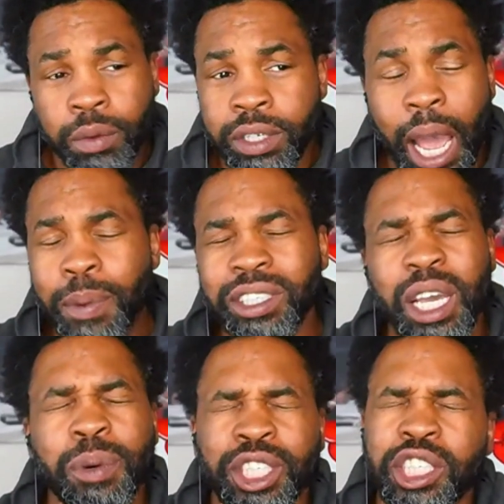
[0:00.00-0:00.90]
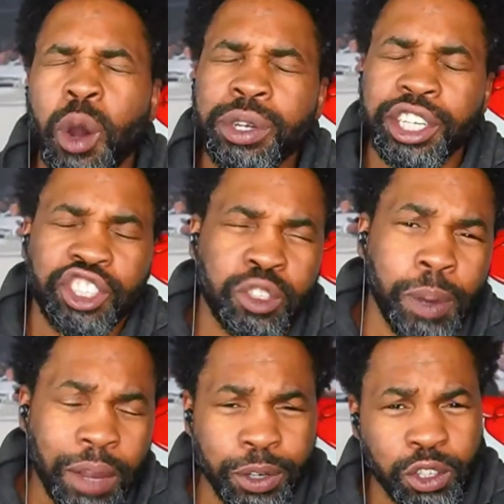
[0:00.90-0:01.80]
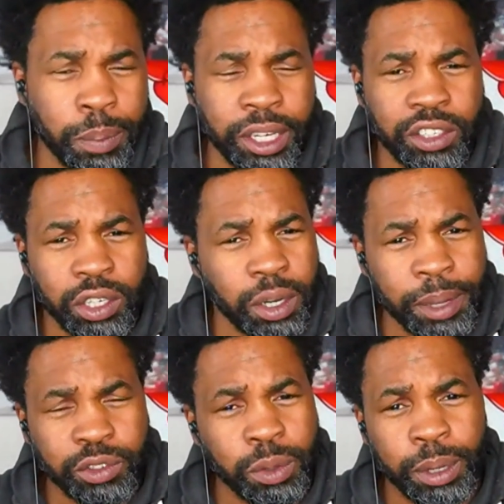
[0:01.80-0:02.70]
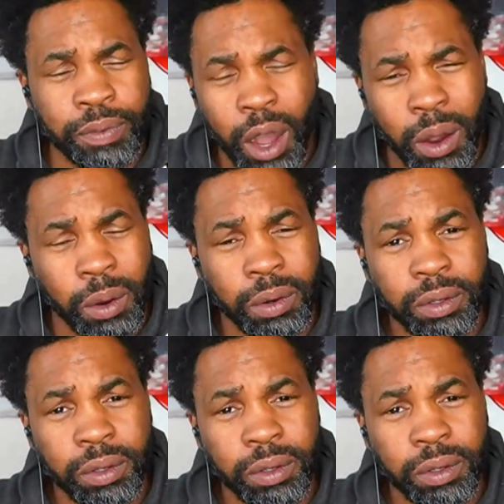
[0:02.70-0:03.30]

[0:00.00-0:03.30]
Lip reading: it was so disrespectful to me, to Dimitri Bivol.